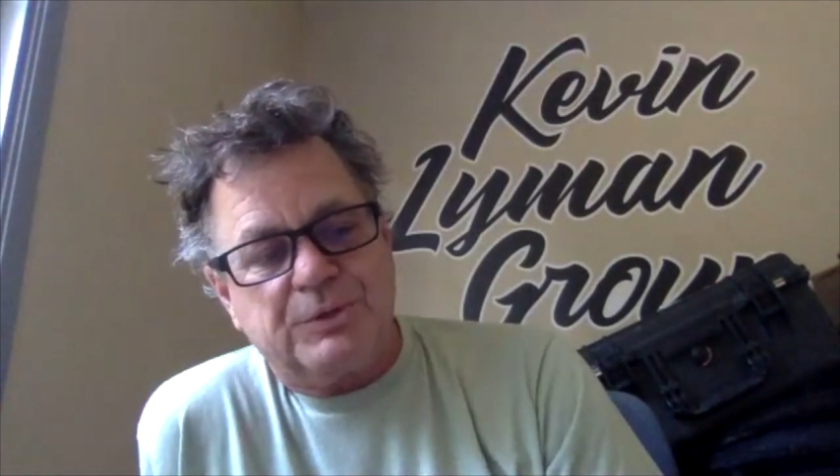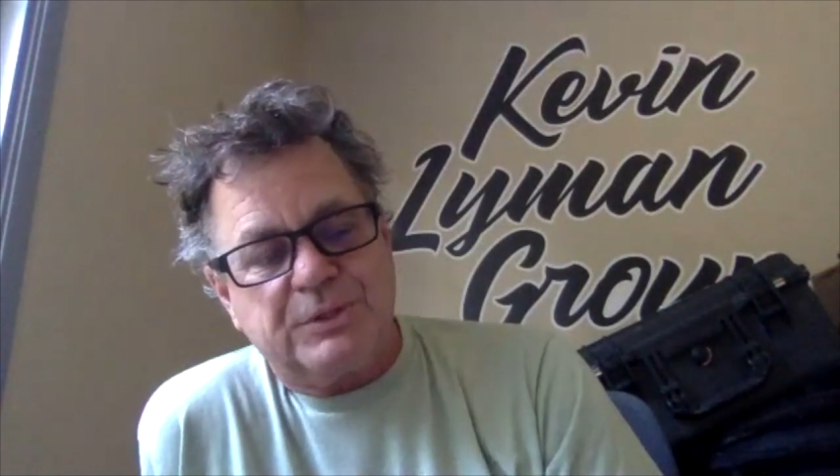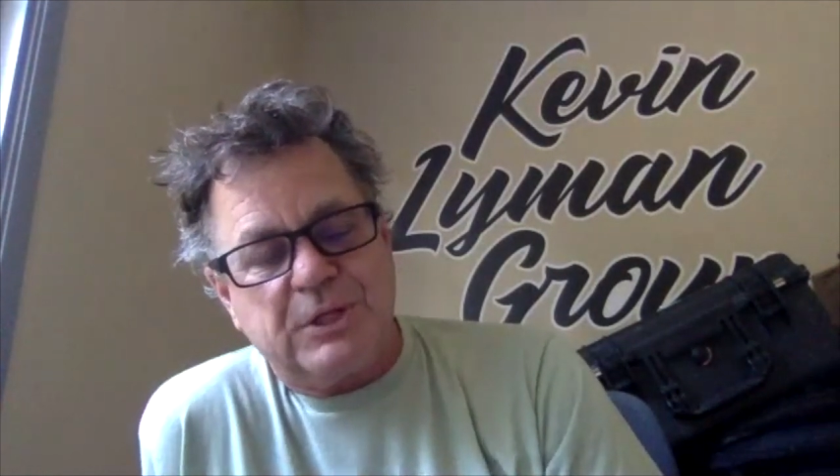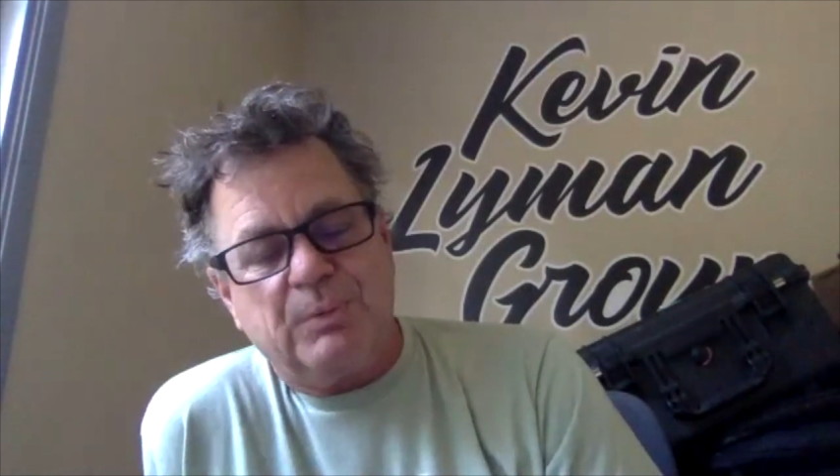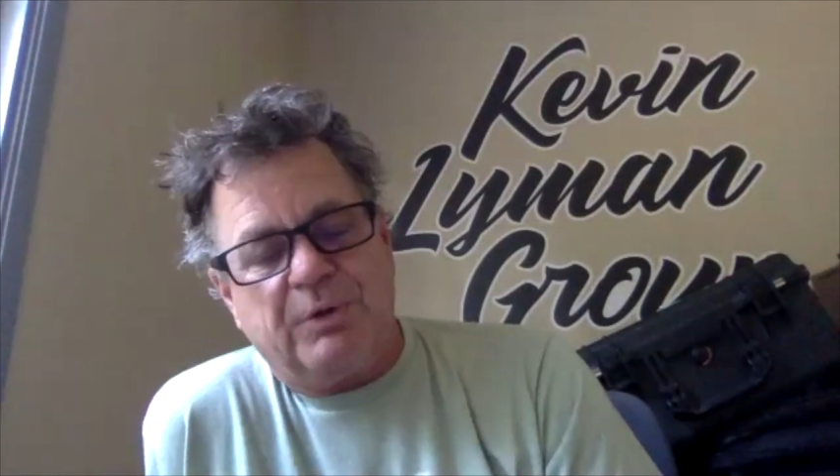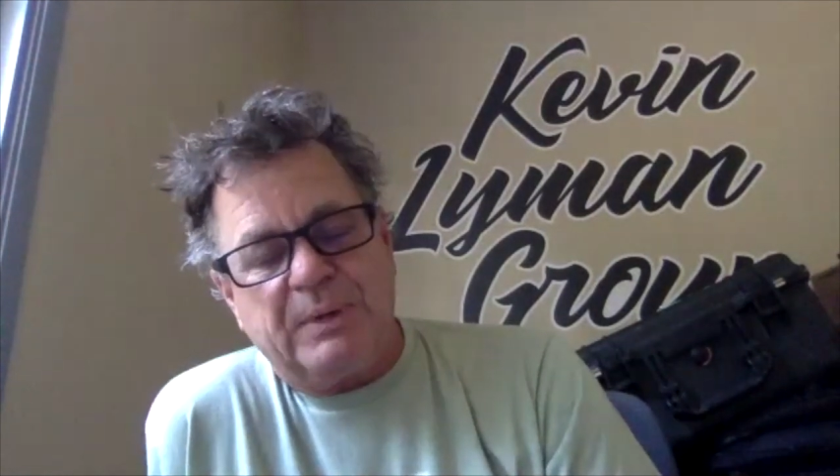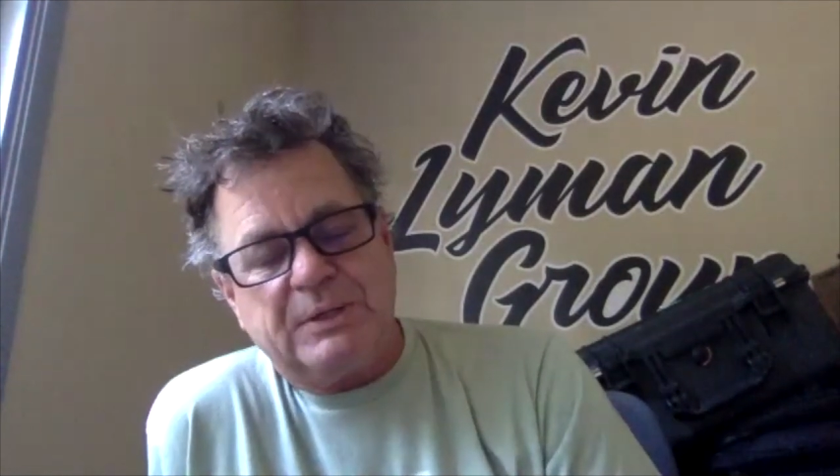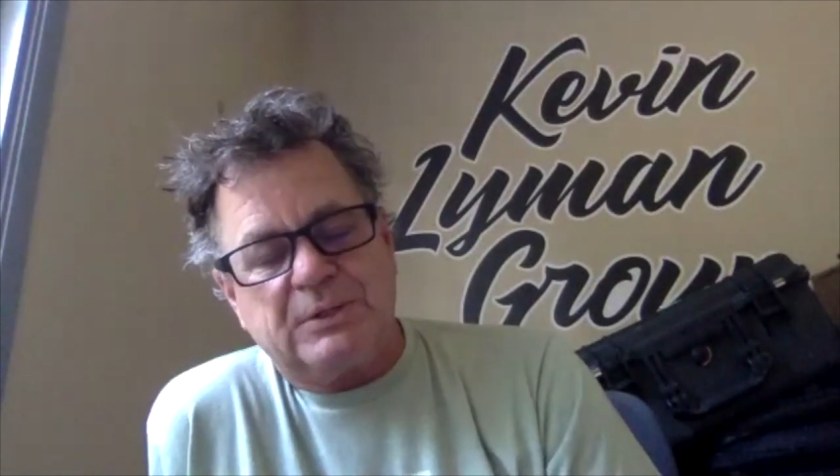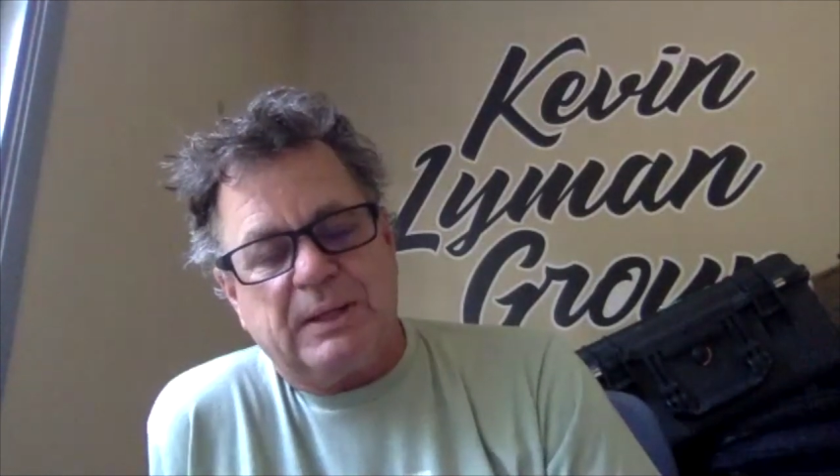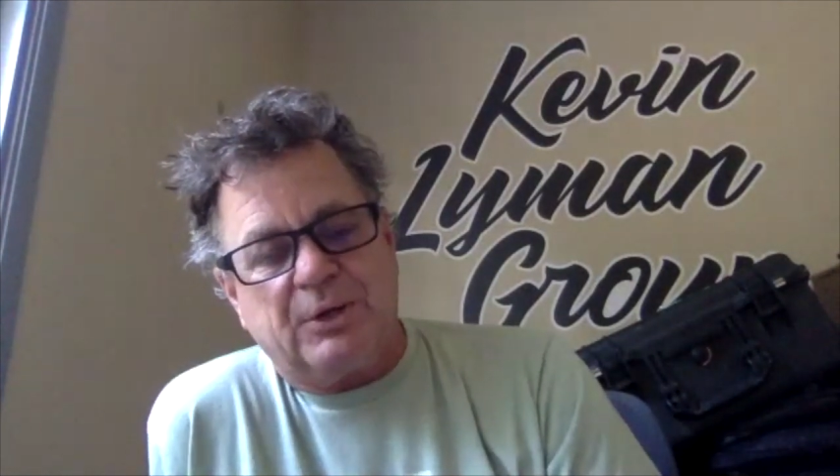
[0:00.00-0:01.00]
stigma of
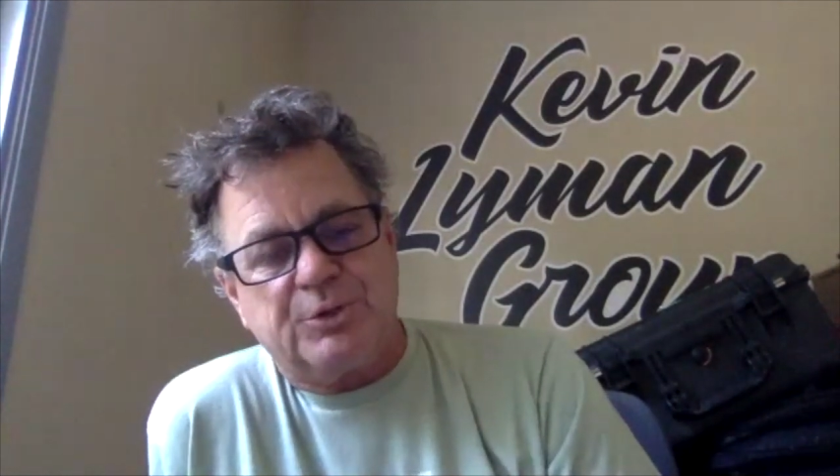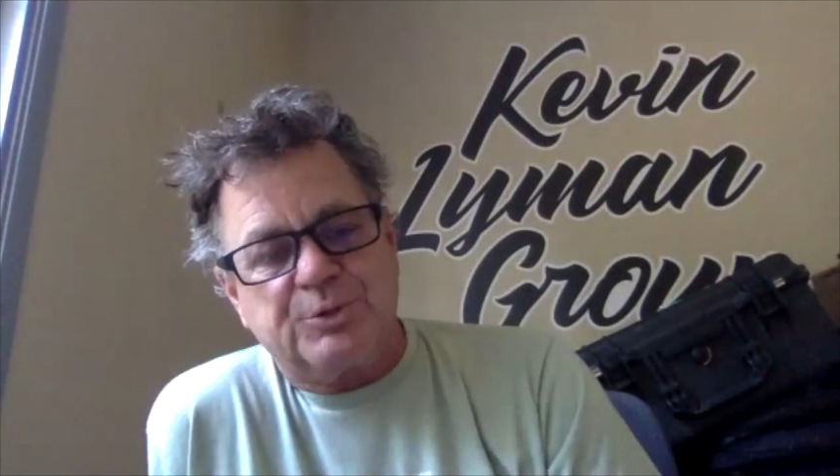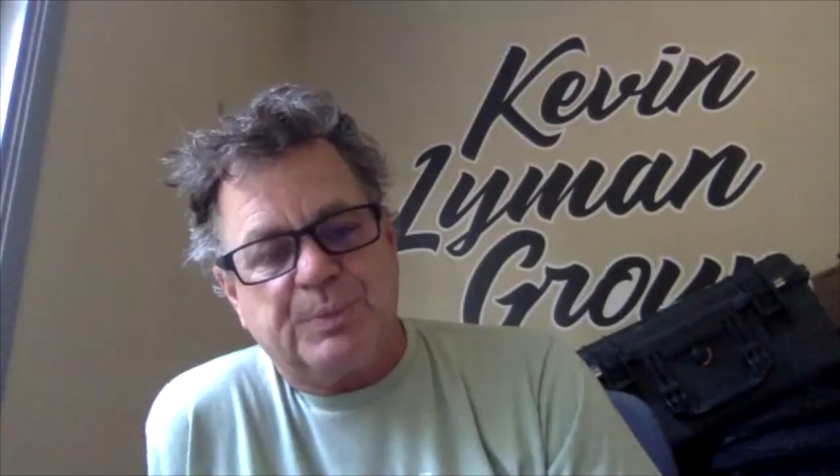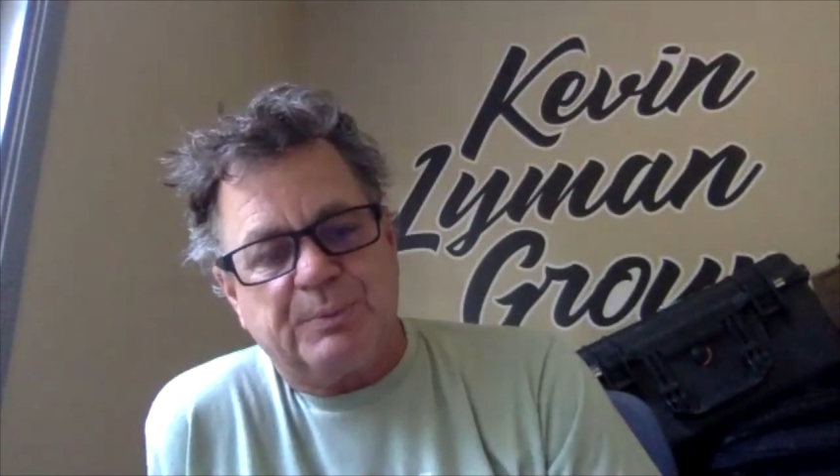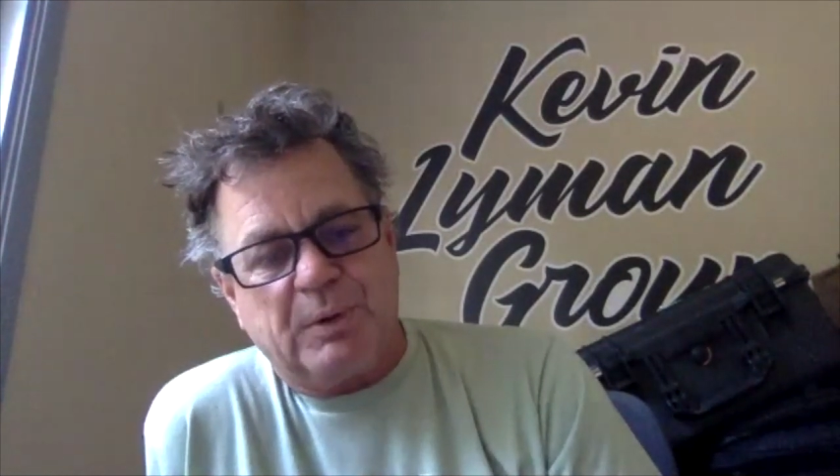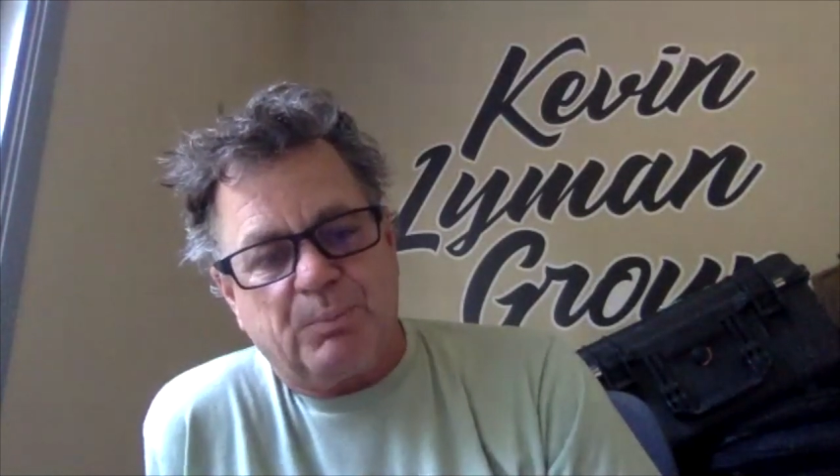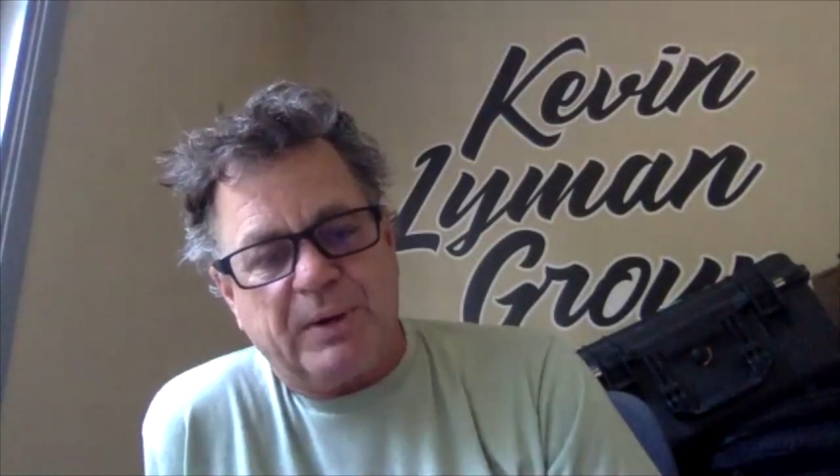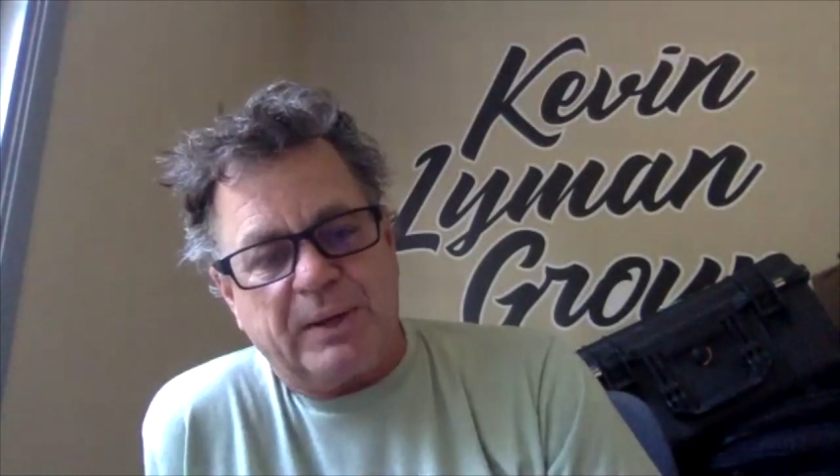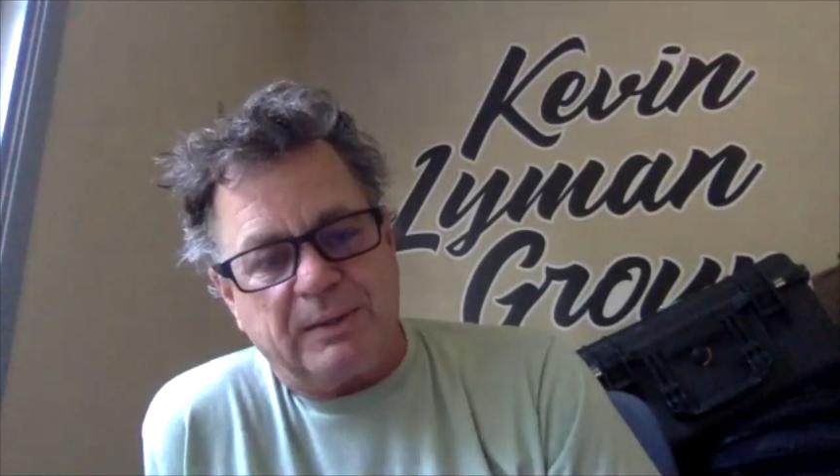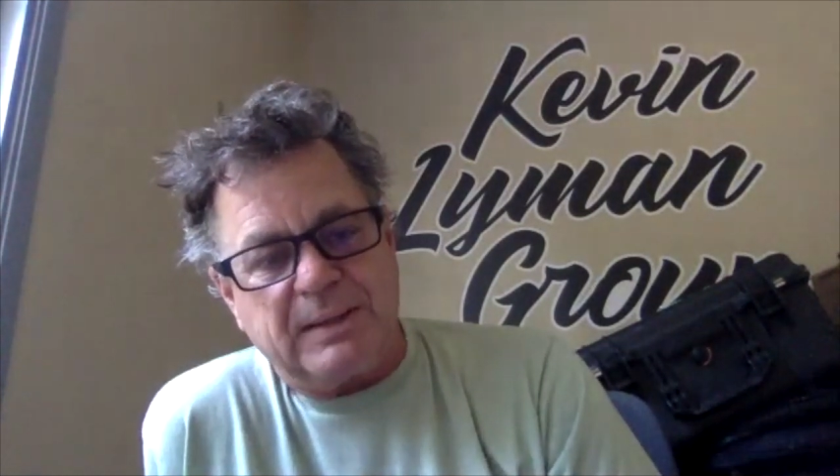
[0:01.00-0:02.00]
mental health has been
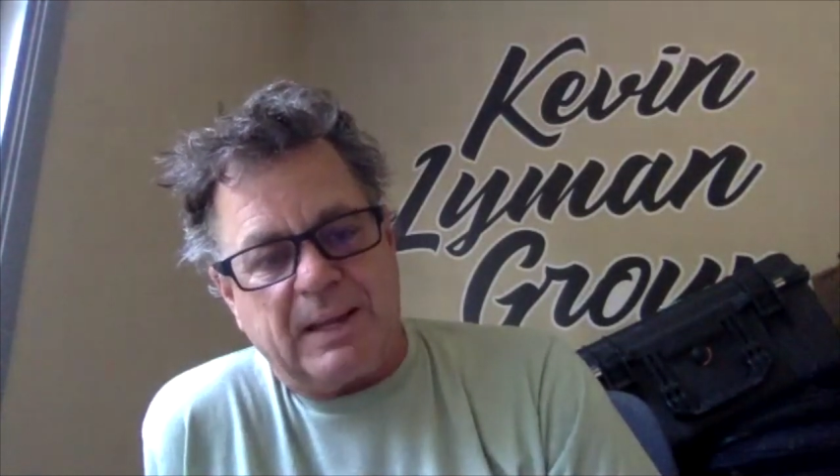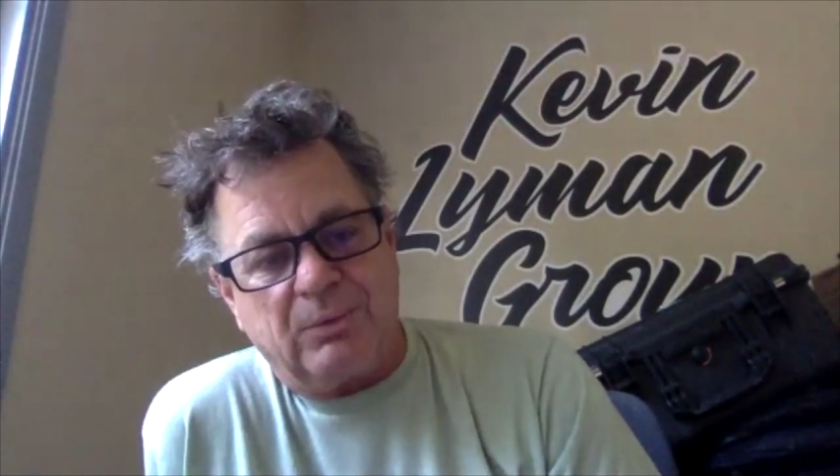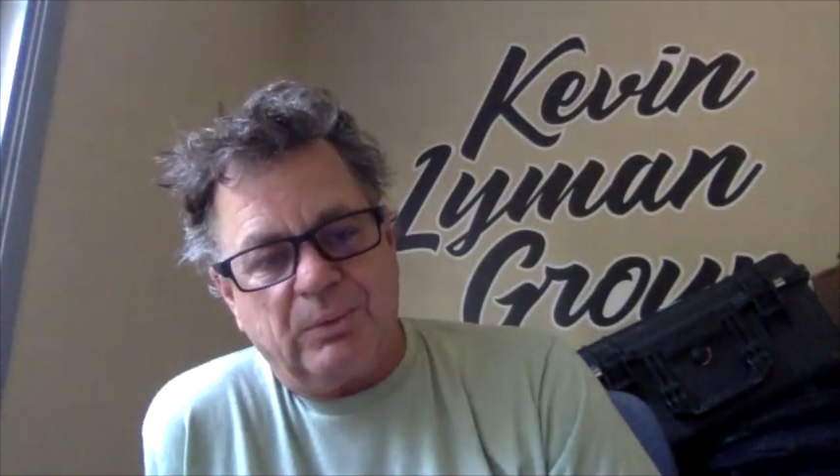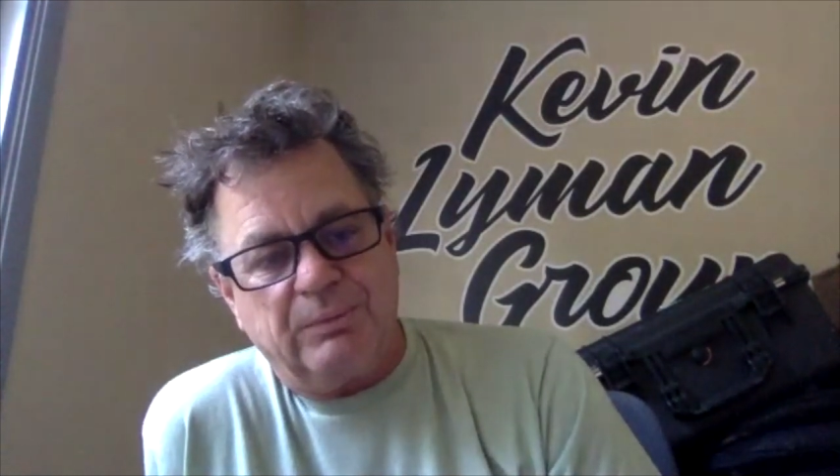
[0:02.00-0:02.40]
breaking down.